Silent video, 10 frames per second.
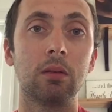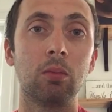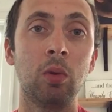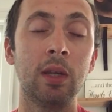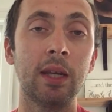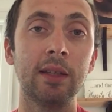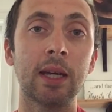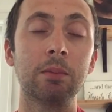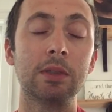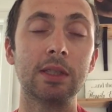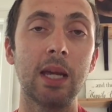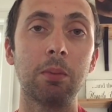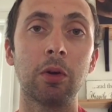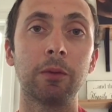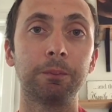when you take time to
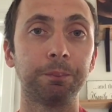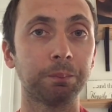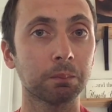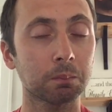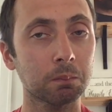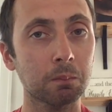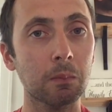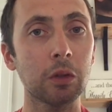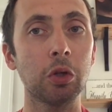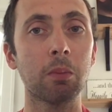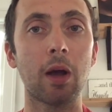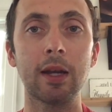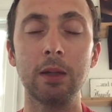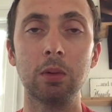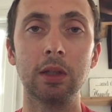taper, your
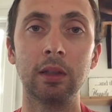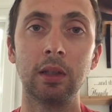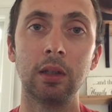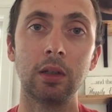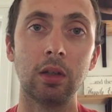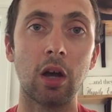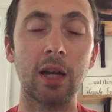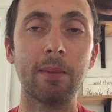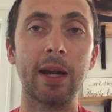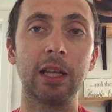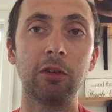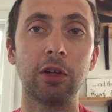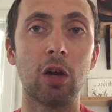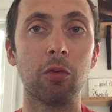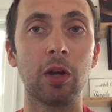body will automatically
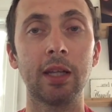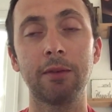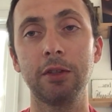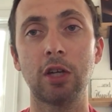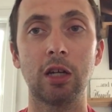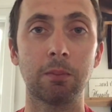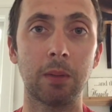recover. And I'll definitely talk